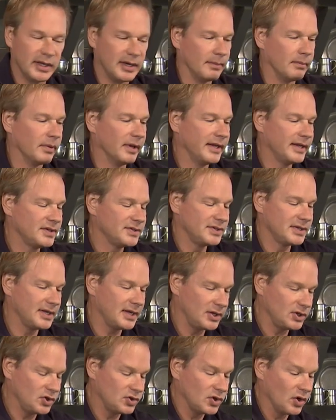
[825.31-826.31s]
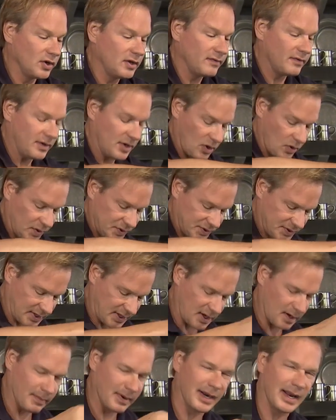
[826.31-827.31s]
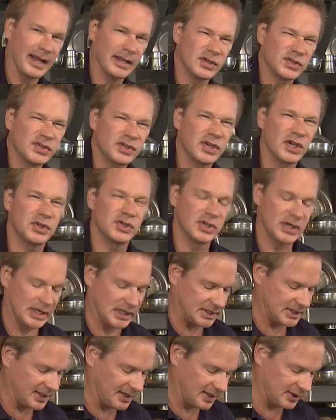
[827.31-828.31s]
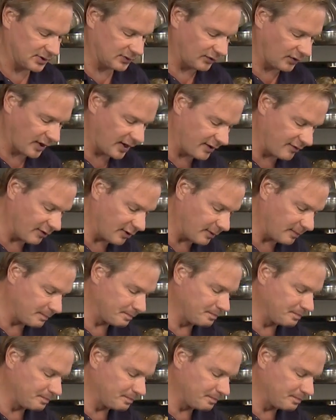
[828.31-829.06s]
It blends in. You don't even know it's there, but it adds such an intense flavor.